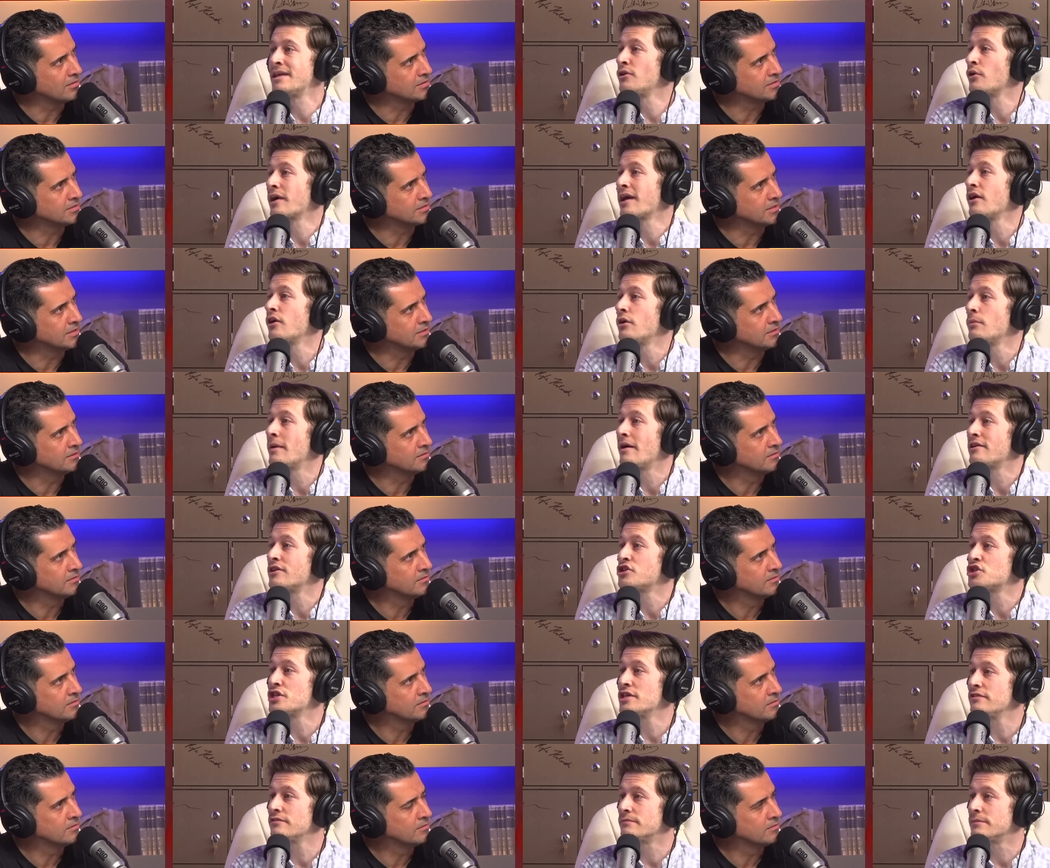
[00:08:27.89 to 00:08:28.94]
Speaker 1: They don't care about
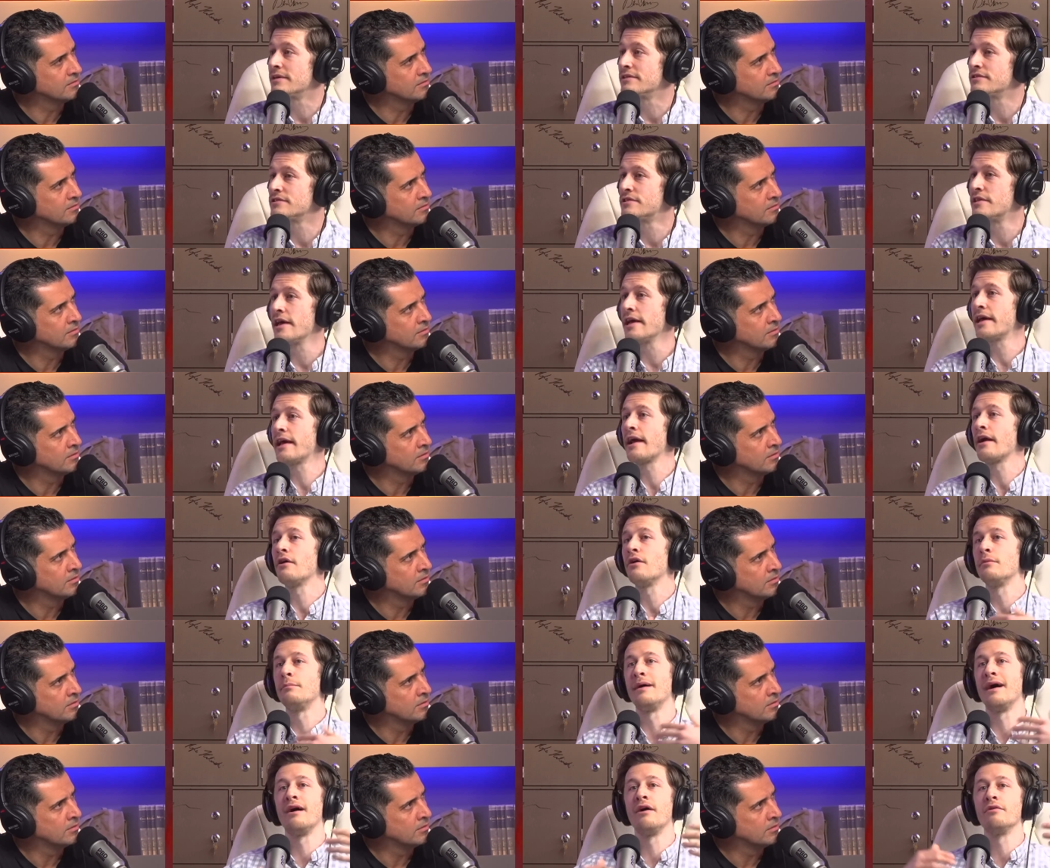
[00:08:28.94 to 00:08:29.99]
achievements. They care
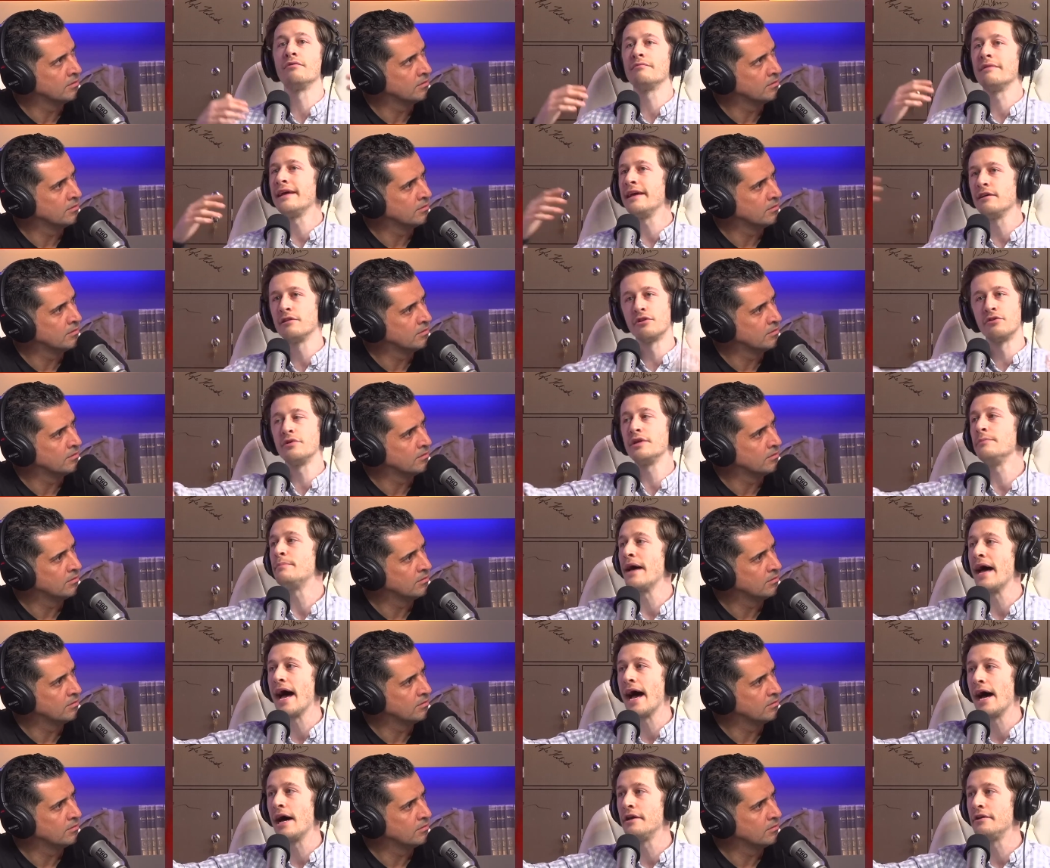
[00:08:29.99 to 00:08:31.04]
about Hillary
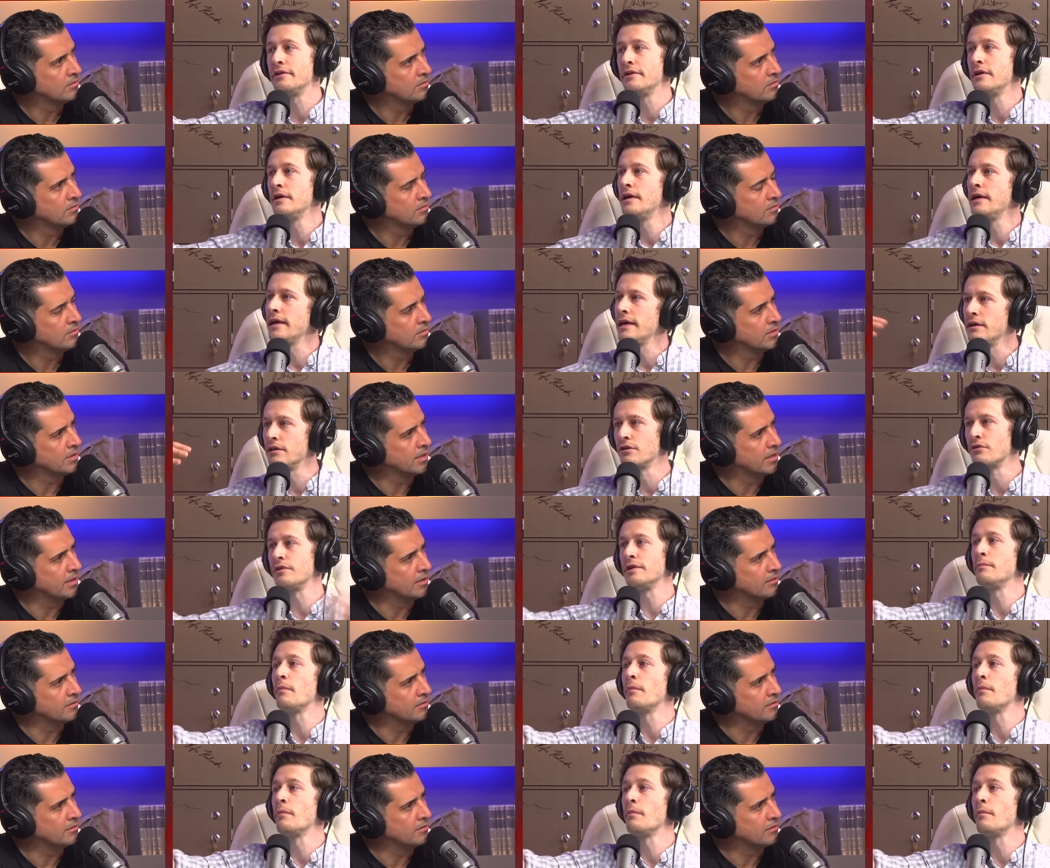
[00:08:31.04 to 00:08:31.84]
bad, Hillary